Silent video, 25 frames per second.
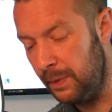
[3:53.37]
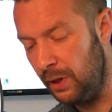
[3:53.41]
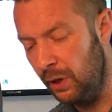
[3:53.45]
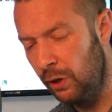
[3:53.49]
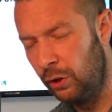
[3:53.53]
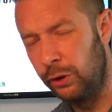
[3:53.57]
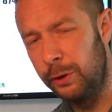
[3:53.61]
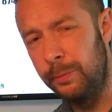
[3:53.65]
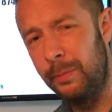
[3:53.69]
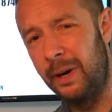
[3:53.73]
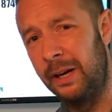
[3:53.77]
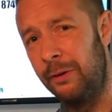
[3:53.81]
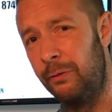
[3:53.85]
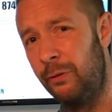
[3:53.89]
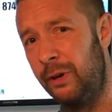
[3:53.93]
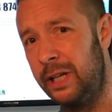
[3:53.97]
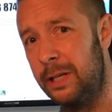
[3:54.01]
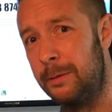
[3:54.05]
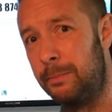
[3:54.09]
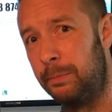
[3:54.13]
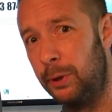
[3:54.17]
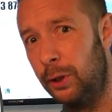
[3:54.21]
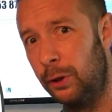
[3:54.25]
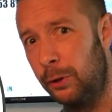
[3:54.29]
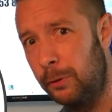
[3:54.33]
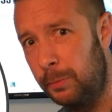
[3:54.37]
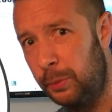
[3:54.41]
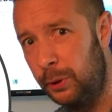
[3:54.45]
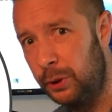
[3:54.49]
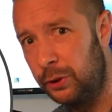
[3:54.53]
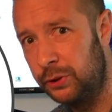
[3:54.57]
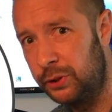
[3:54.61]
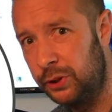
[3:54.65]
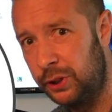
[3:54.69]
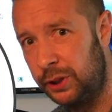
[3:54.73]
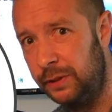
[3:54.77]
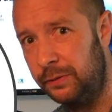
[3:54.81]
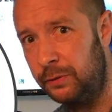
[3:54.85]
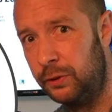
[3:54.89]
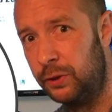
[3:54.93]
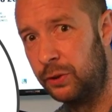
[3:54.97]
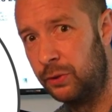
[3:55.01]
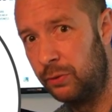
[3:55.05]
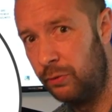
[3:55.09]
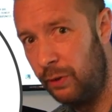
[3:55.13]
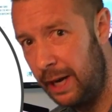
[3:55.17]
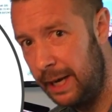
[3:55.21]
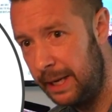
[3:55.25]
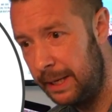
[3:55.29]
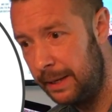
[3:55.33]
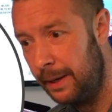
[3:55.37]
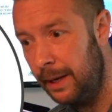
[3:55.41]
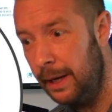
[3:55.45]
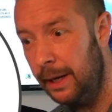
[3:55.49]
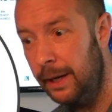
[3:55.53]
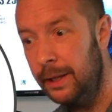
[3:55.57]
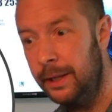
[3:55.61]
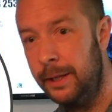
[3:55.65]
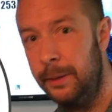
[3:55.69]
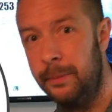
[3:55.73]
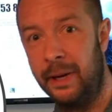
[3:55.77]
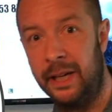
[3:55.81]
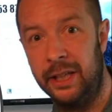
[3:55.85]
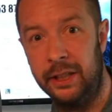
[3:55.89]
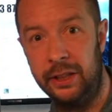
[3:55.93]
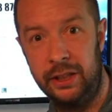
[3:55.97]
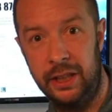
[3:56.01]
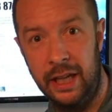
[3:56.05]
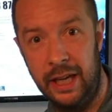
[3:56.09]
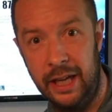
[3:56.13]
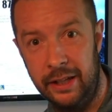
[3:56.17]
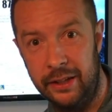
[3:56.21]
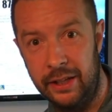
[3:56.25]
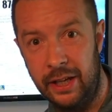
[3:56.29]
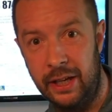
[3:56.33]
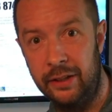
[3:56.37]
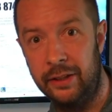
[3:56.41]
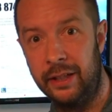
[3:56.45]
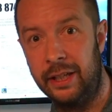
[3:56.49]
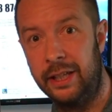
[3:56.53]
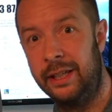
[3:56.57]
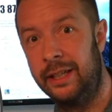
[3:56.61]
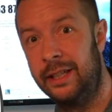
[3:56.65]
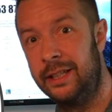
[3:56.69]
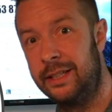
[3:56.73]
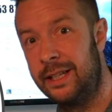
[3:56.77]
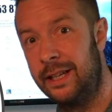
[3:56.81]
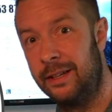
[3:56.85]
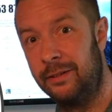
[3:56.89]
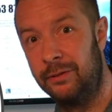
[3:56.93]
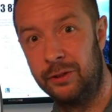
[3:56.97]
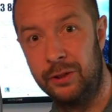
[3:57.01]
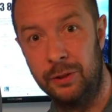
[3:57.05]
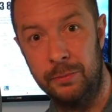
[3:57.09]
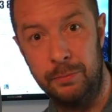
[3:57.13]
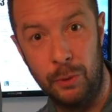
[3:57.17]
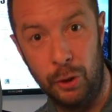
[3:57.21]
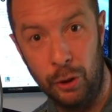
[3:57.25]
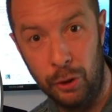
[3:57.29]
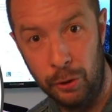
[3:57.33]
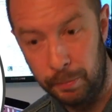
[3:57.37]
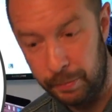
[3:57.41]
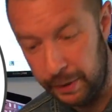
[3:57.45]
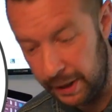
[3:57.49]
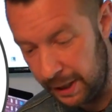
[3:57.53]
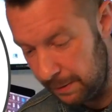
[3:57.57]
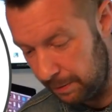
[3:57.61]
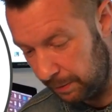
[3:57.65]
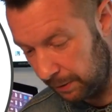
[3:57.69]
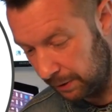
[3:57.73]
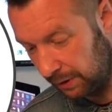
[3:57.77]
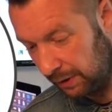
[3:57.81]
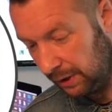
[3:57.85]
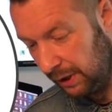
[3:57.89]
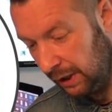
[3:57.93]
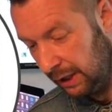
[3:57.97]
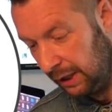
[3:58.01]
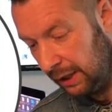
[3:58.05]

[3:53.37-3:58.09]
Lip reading: or they might read a blog post that you've just read, they might share that, then it gets out to more people.